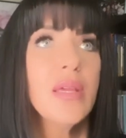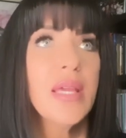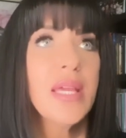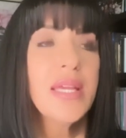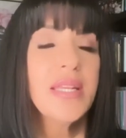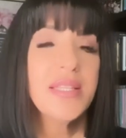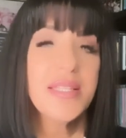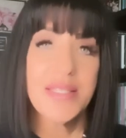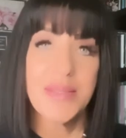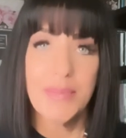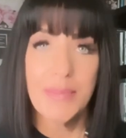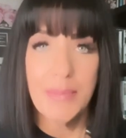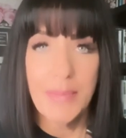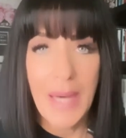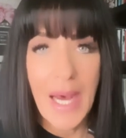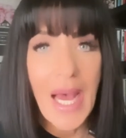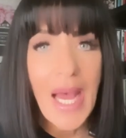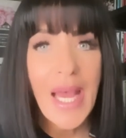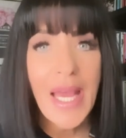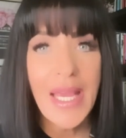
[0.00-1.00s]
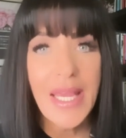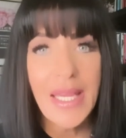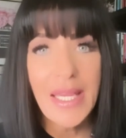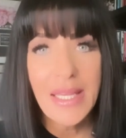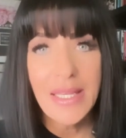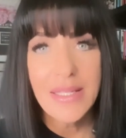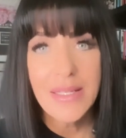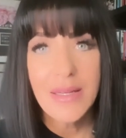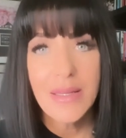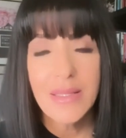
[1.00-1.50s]
It is my
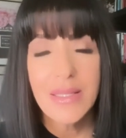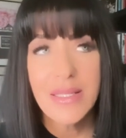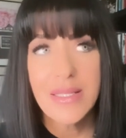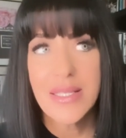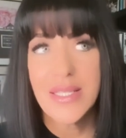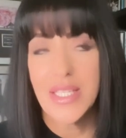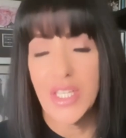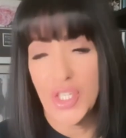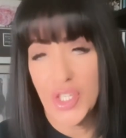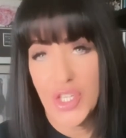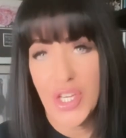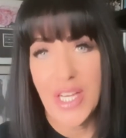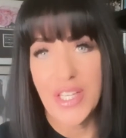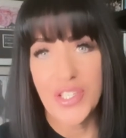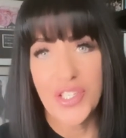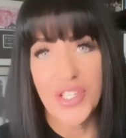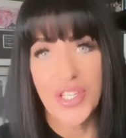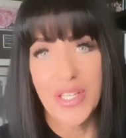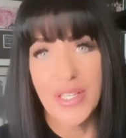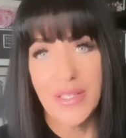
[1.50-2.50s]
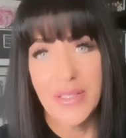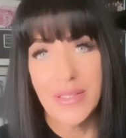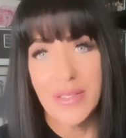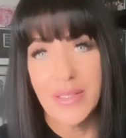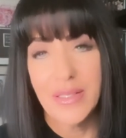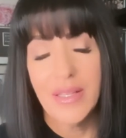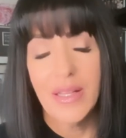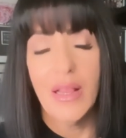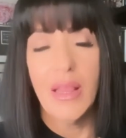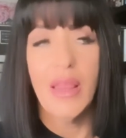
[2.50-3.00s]
suggestion
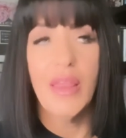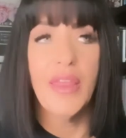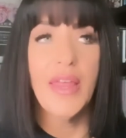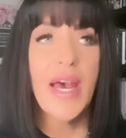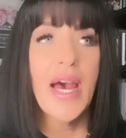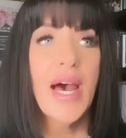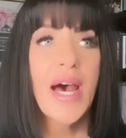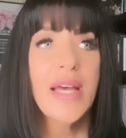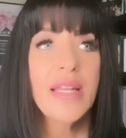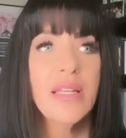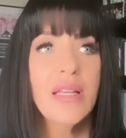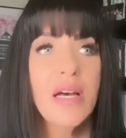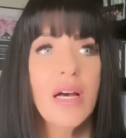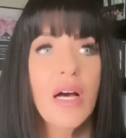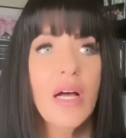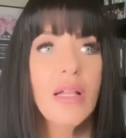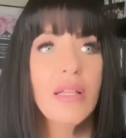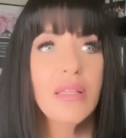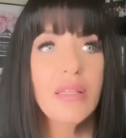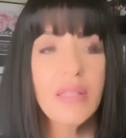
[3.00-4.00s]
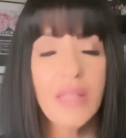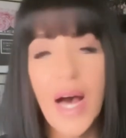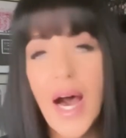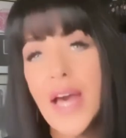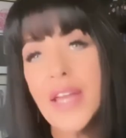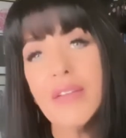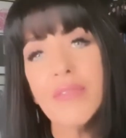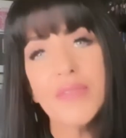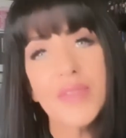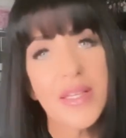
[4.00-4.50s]
that a
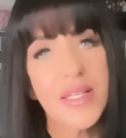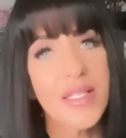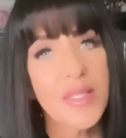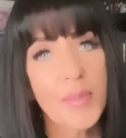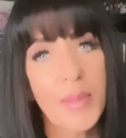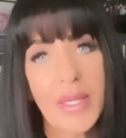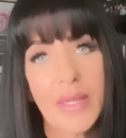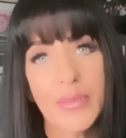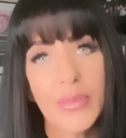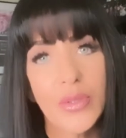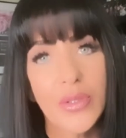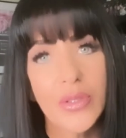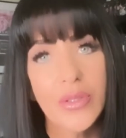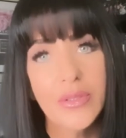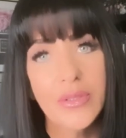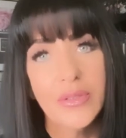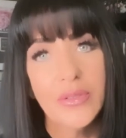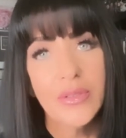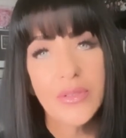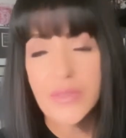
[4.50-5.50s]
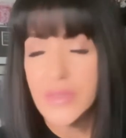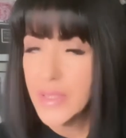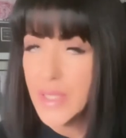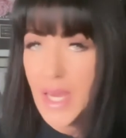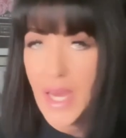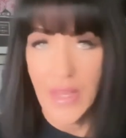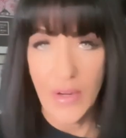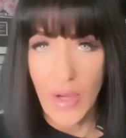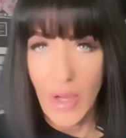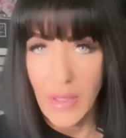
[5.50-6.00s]
lot of these people,
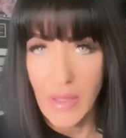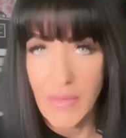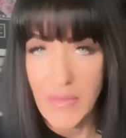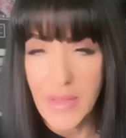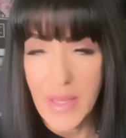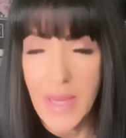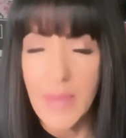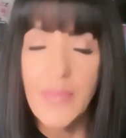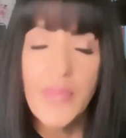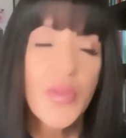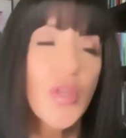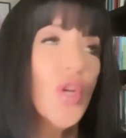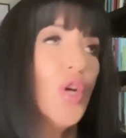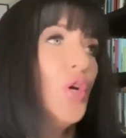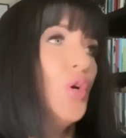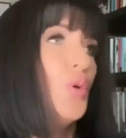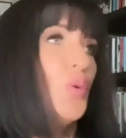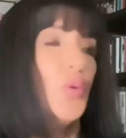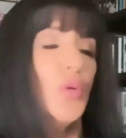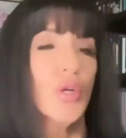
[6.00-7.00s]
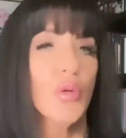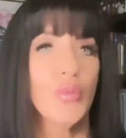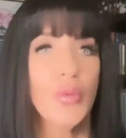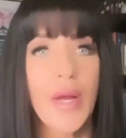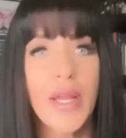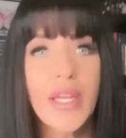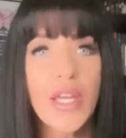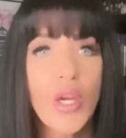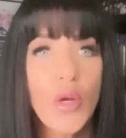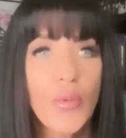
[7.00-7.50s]
not all of them, who are
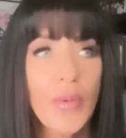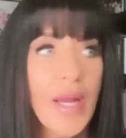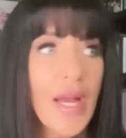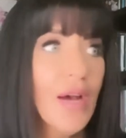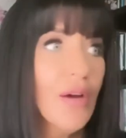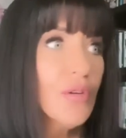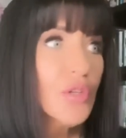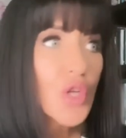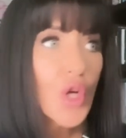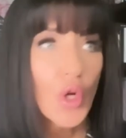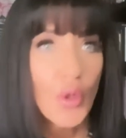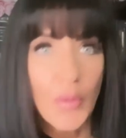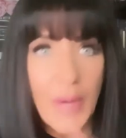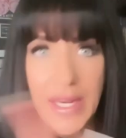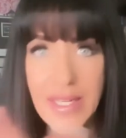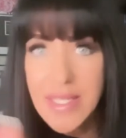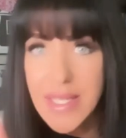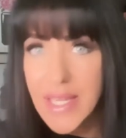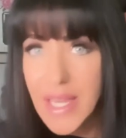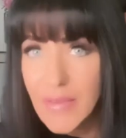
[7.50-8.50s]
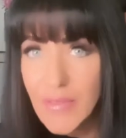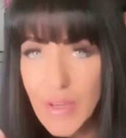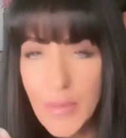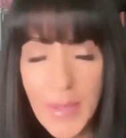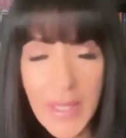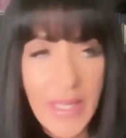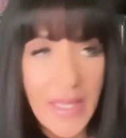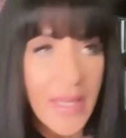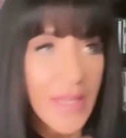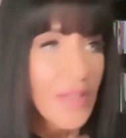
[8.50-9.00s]
running around correcting
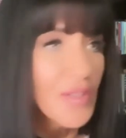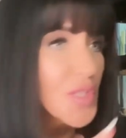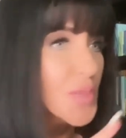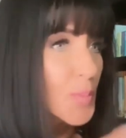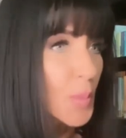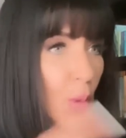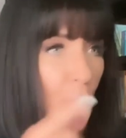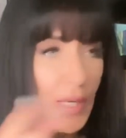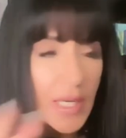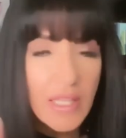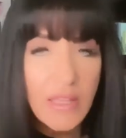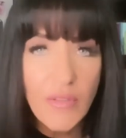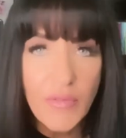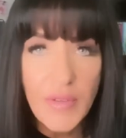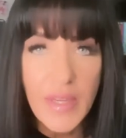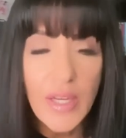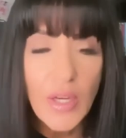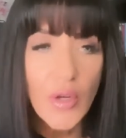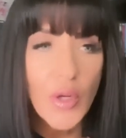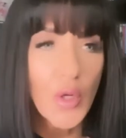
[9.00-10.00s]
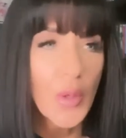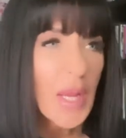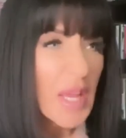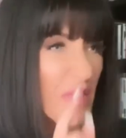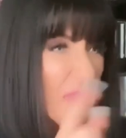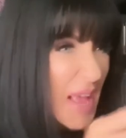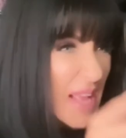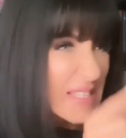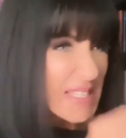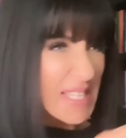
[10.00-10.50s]
everybody else, pointing the finger, going,
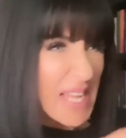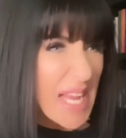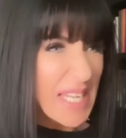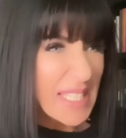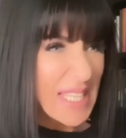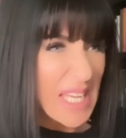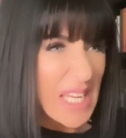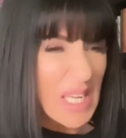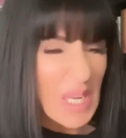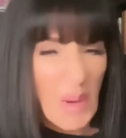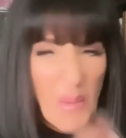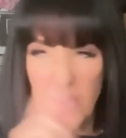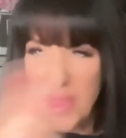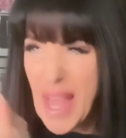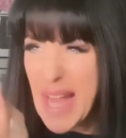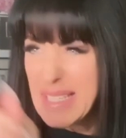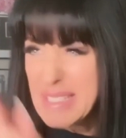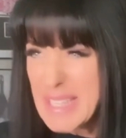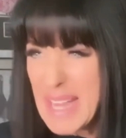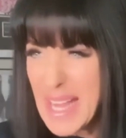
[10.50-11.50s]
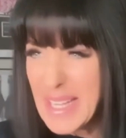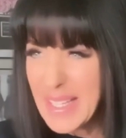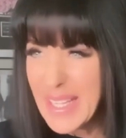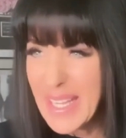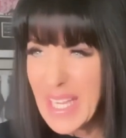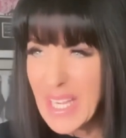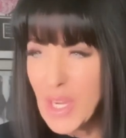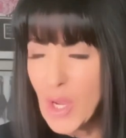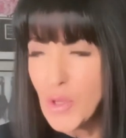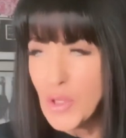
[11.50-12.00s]
that's not keto, that's
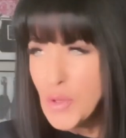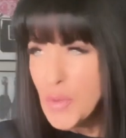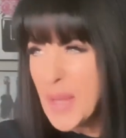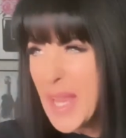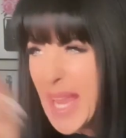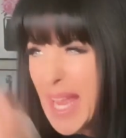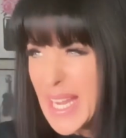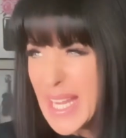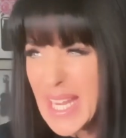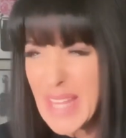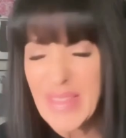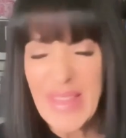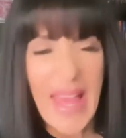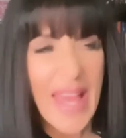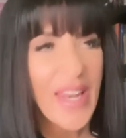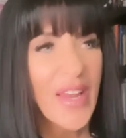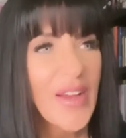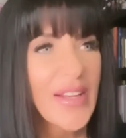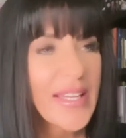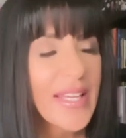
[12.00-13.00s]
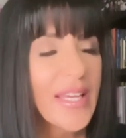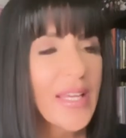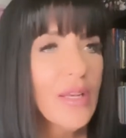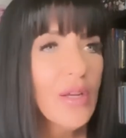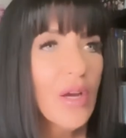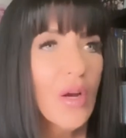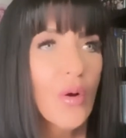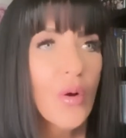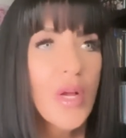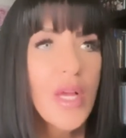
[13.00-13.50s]
keto. You can't eat that on
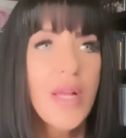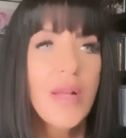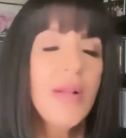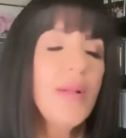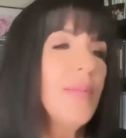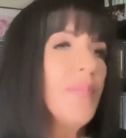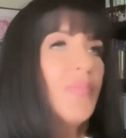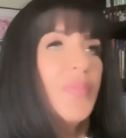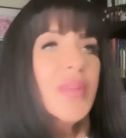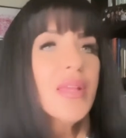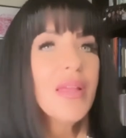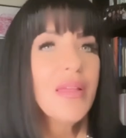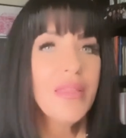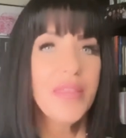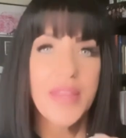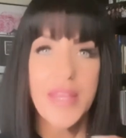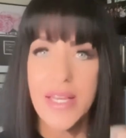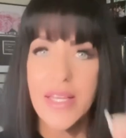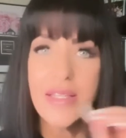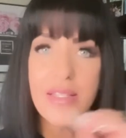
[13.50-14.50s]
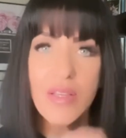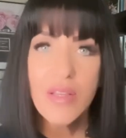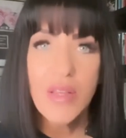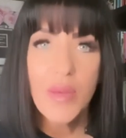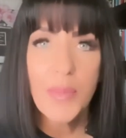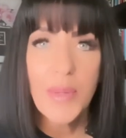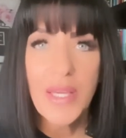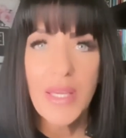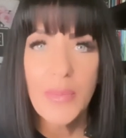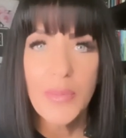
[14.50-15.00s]
keto. These are
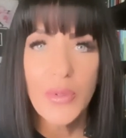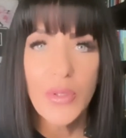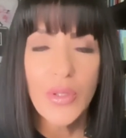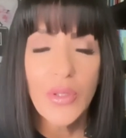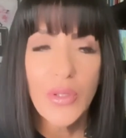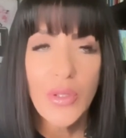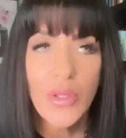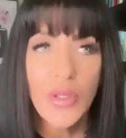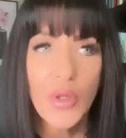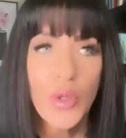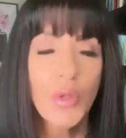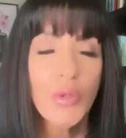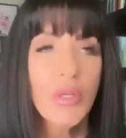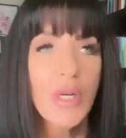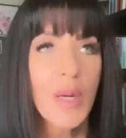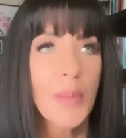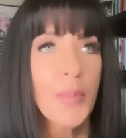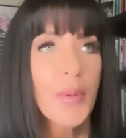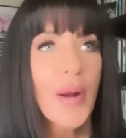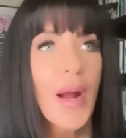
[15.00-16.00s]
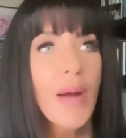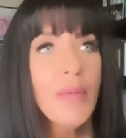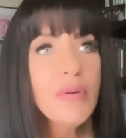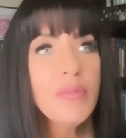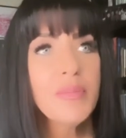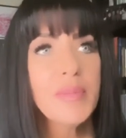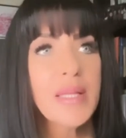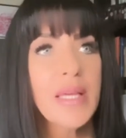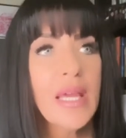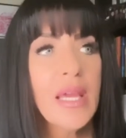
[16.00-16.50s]
the people who are
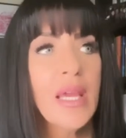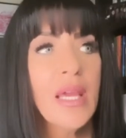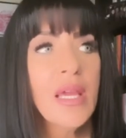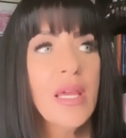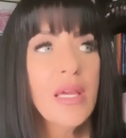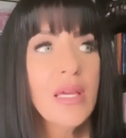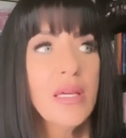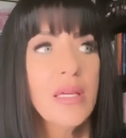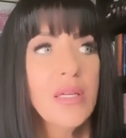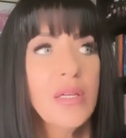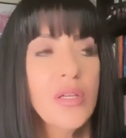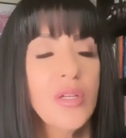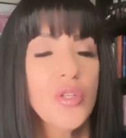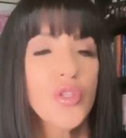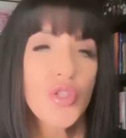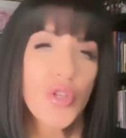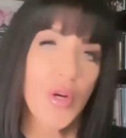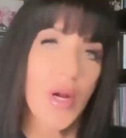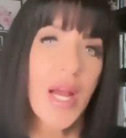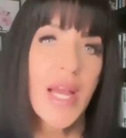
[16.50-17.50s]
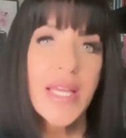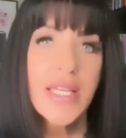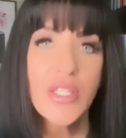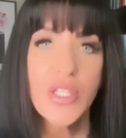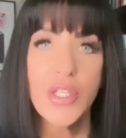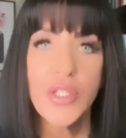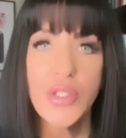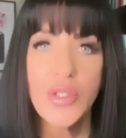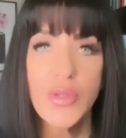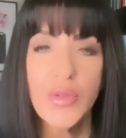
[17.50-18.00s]
probably trying
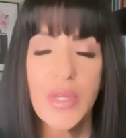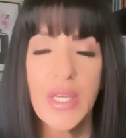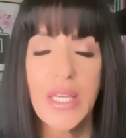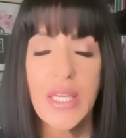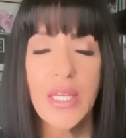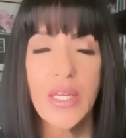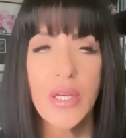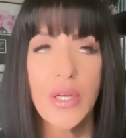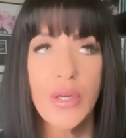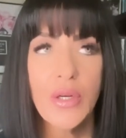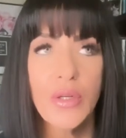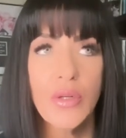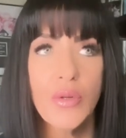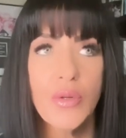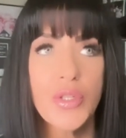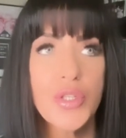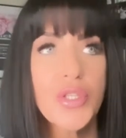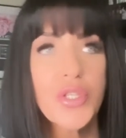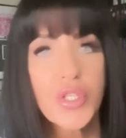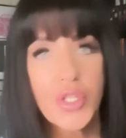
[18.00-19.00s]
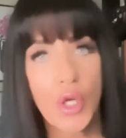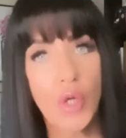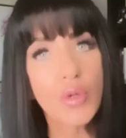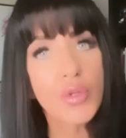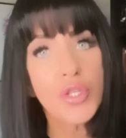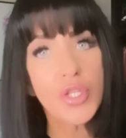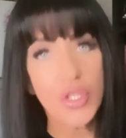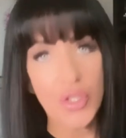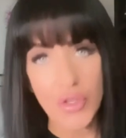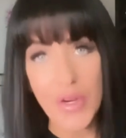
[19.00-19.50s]
to do keto
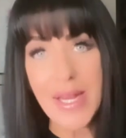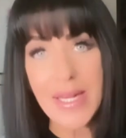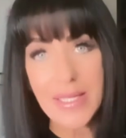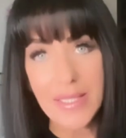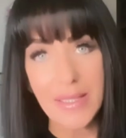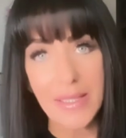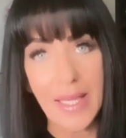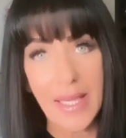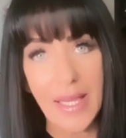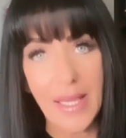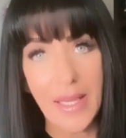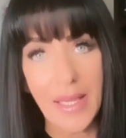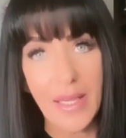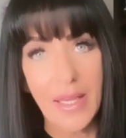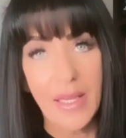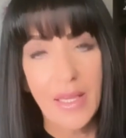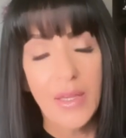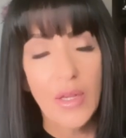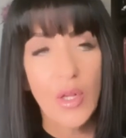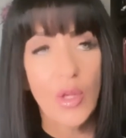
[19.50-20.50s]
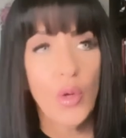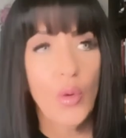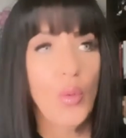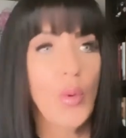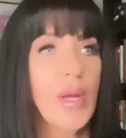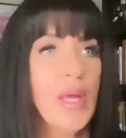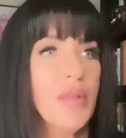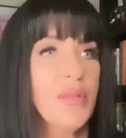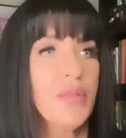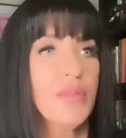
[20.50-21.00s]
so strictly
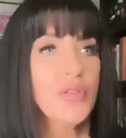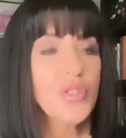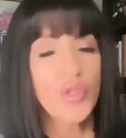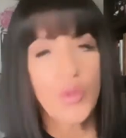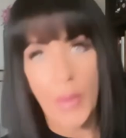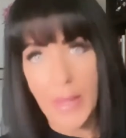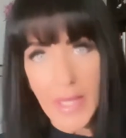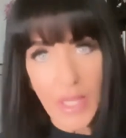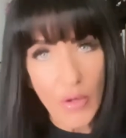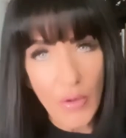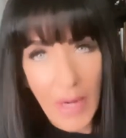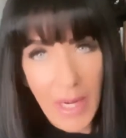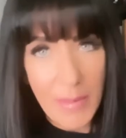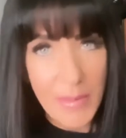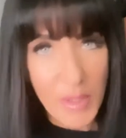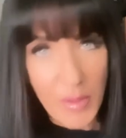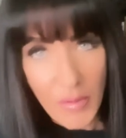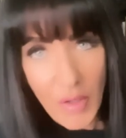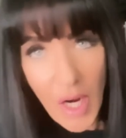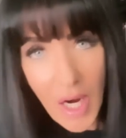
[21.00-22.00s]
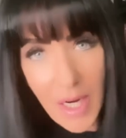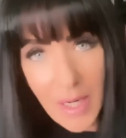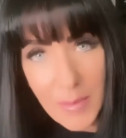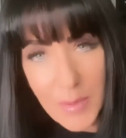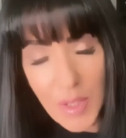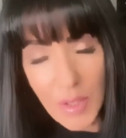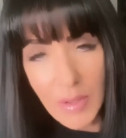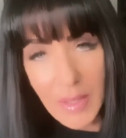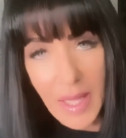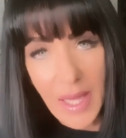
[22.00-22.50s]
with 20 grams of
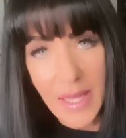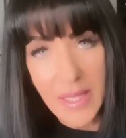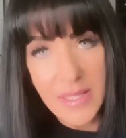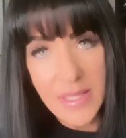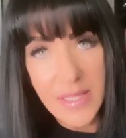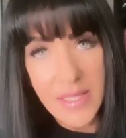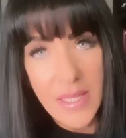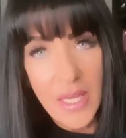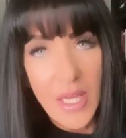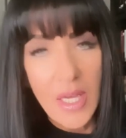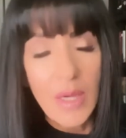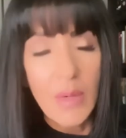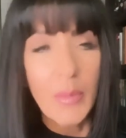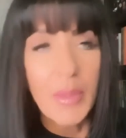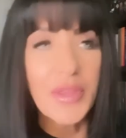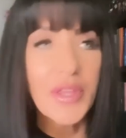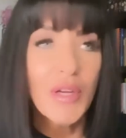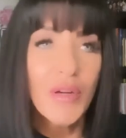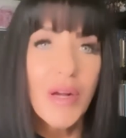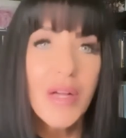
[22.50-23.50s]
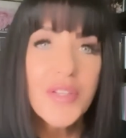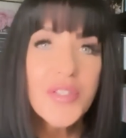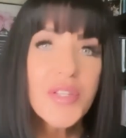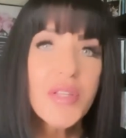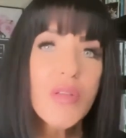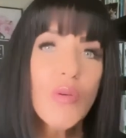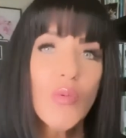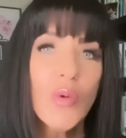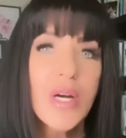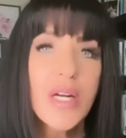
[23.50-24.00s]
carbs or less, but they're
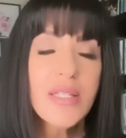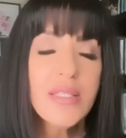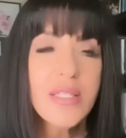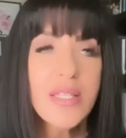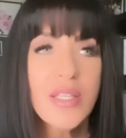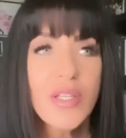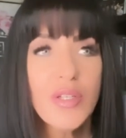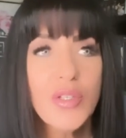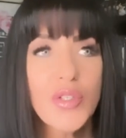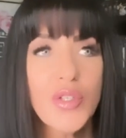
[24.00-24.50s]
also the ones that are